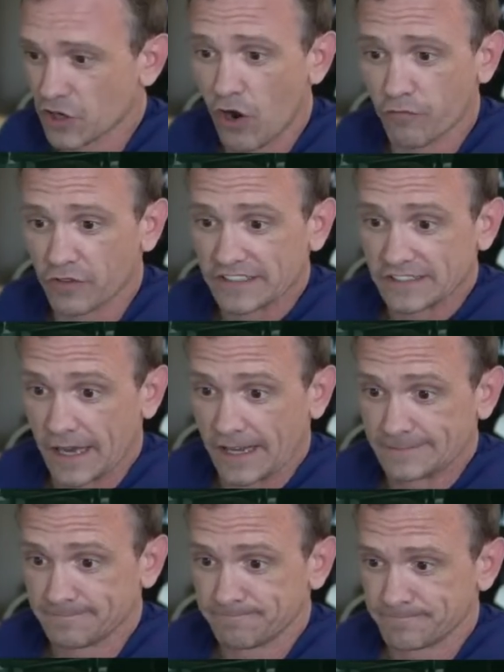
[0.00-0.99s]
hopefully it's
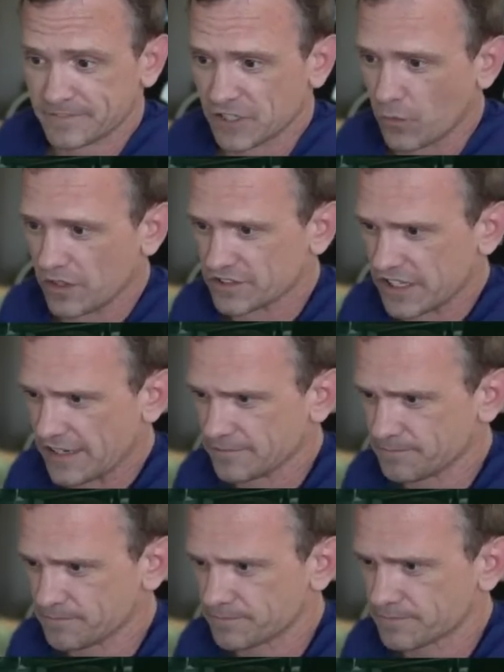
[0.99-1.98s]
not. So well,
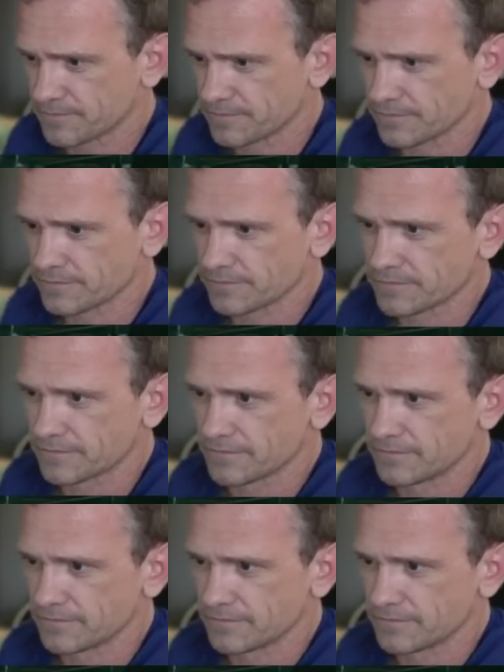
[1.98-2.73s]
I hope it goes well.